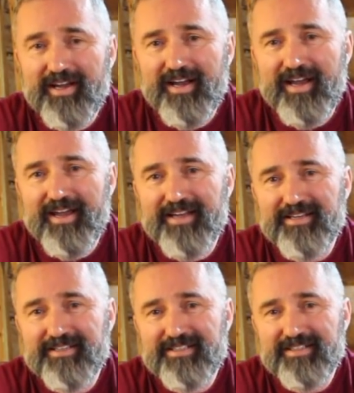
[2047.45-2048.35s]

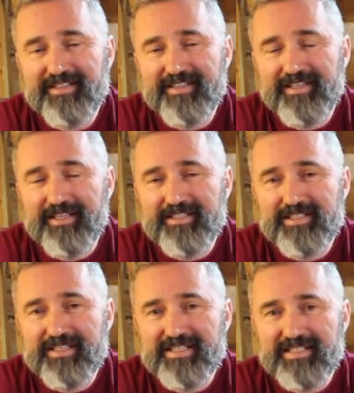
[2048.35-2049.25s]
And
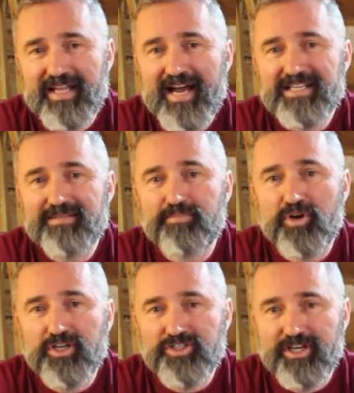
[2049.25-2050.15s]
it's his last
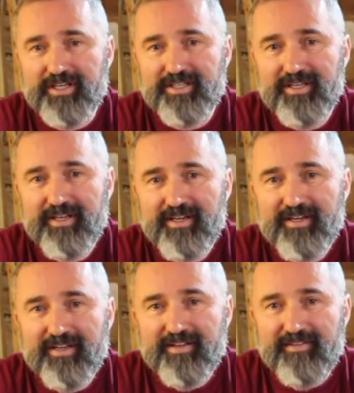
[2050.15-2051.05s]
project
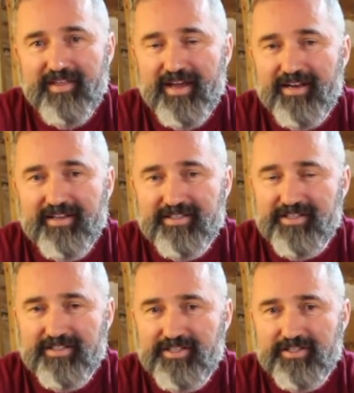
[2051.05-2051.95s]
that
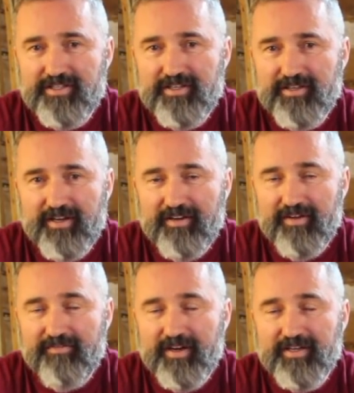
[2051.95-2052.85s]
is just,
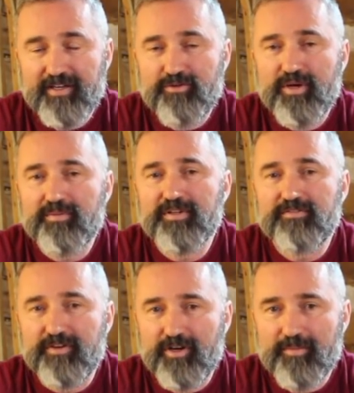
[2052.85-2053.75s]
I find, incredibly
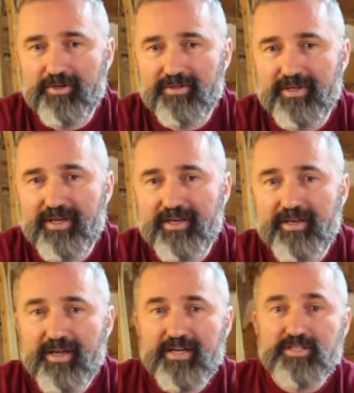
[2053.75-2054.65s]
phenomenal. And
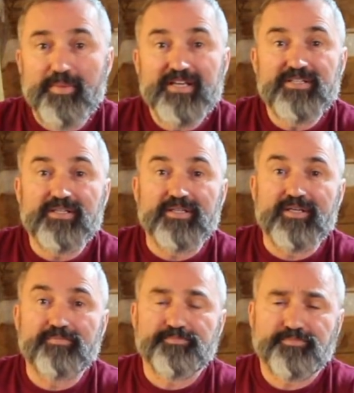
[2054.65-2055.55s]
so basically,